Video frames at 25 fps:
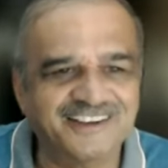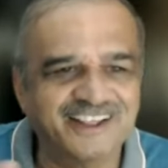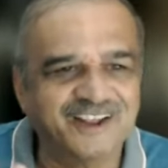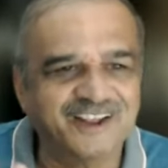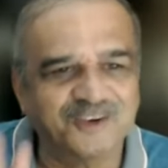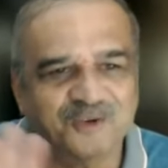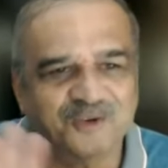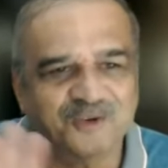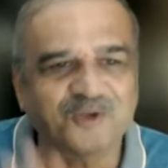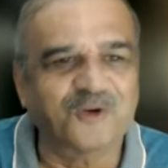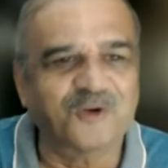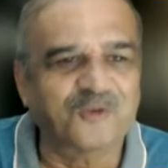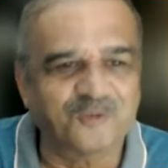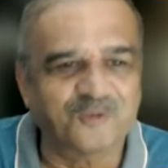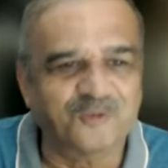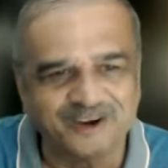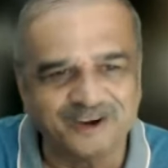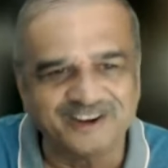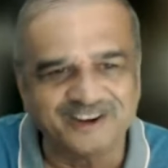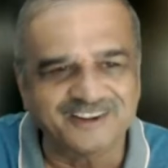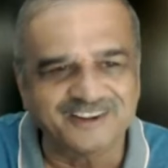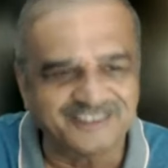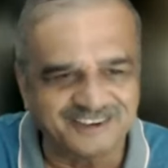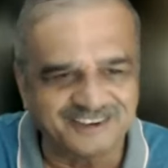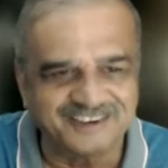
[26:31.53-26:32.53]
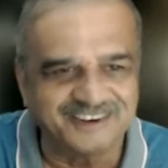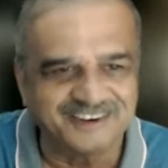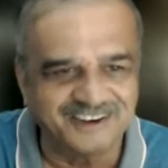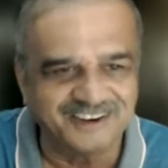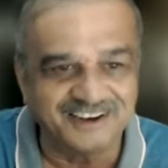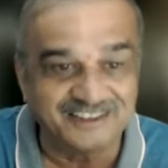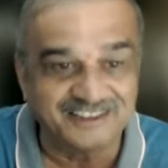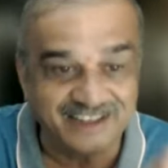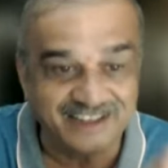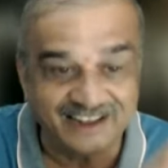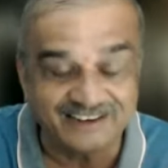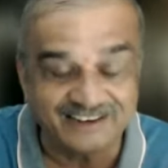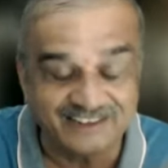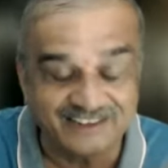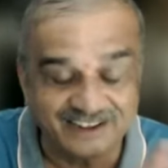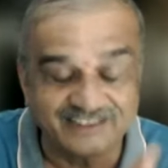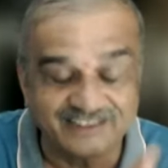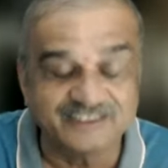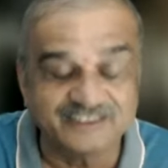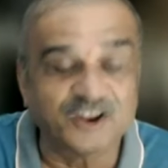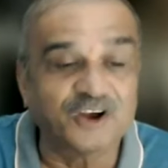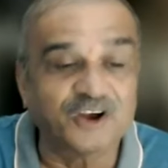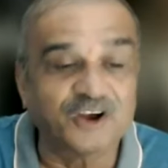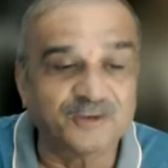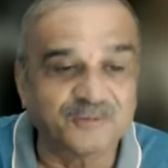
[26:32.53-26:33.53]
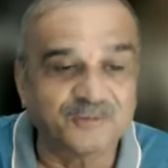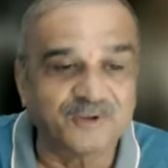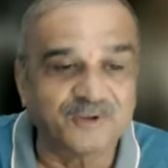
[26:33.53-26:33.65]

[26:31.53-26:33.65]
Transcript: they know what is that this that.